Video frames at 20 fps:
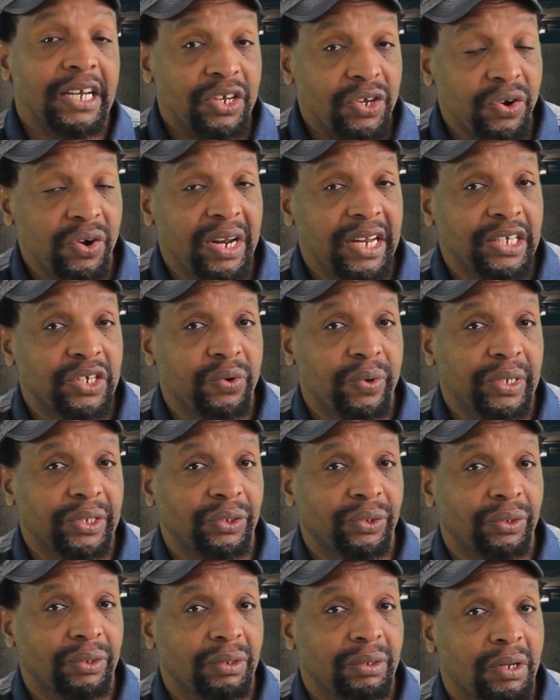a knowledge
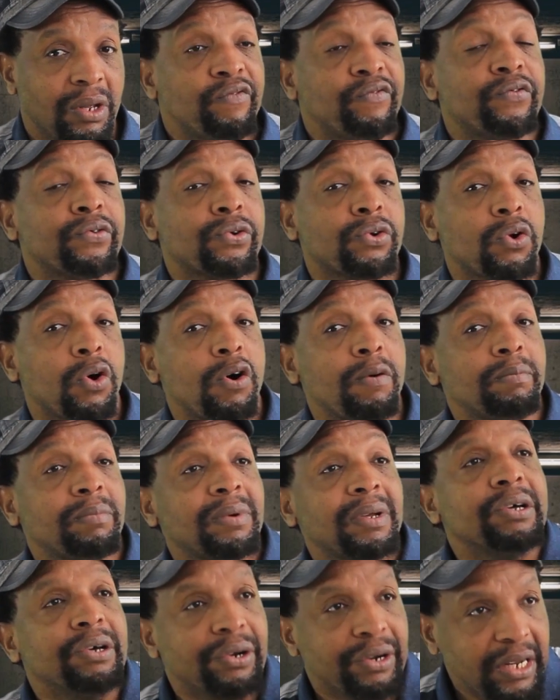question from
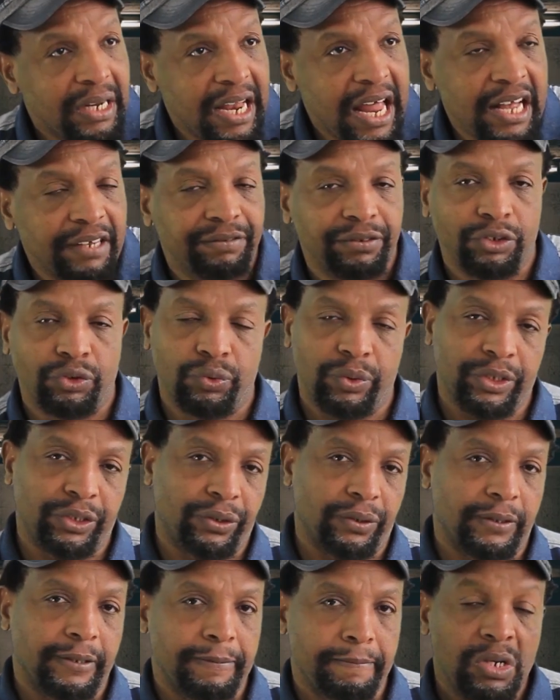a real life
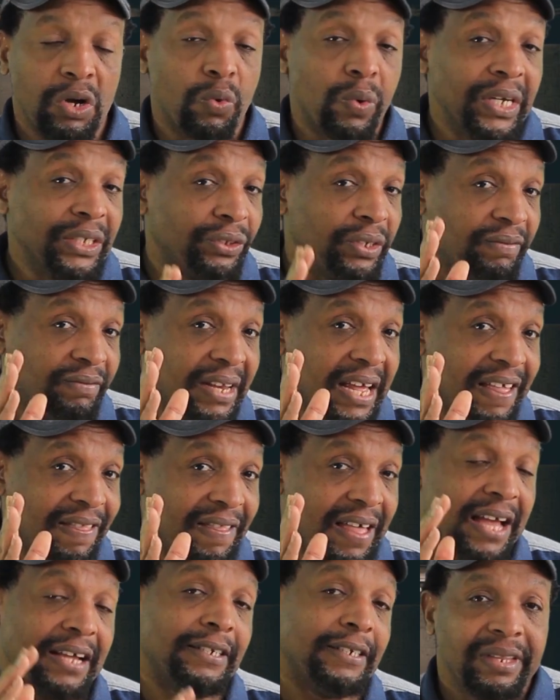situation. Now, once you've done
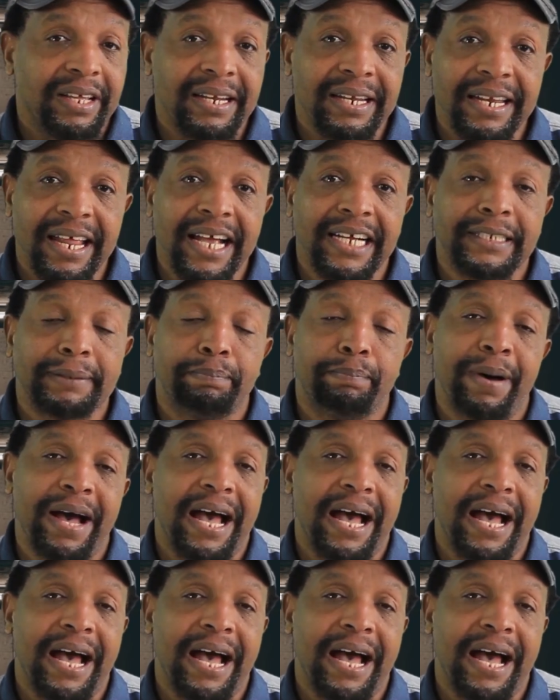that, the next